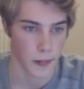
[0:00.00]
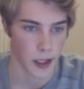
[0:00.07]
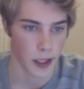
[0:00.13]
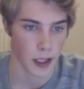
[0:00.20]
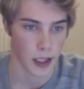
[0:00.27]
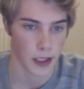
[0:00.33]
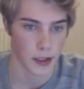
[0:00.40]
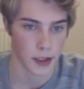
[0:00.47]

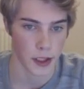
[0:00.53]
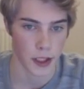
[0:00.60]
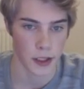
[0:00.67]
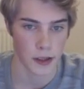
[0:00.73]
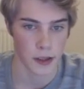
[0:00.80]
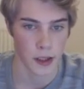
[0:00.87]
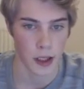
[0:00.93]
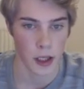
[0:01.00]
King
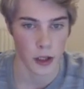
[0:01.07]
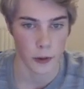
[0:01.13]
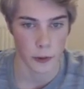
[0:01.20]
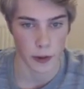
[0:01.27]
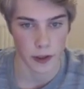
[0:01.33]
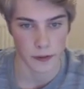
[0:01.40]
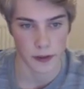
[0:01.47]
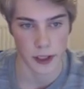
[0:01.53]
h8,
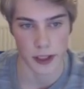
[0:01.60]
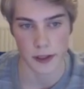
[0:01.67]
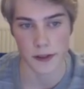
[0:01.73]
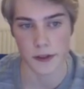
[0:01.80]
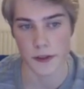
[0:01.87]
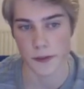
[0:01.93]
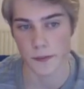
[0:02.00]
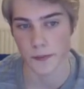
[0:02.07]
queen
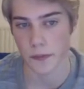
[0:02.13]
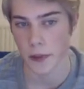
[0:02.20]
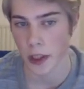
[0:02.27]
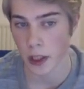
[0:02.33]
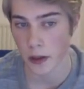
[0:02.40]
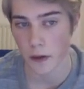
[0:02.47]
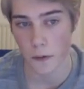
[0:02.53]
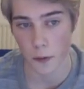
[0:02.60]
f6,
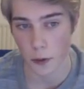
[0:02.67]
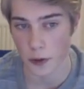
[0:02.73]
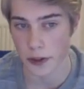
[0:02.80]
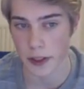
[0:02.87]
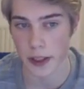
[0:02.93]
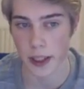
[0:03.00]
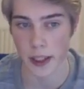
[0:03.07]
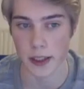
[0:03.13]

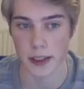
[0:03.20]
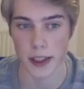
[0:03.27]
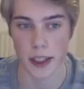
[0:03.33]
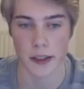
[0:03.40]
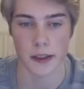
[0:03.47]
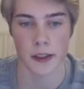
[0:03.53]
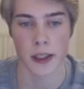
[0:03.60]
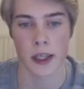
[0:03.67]
forcing king g8.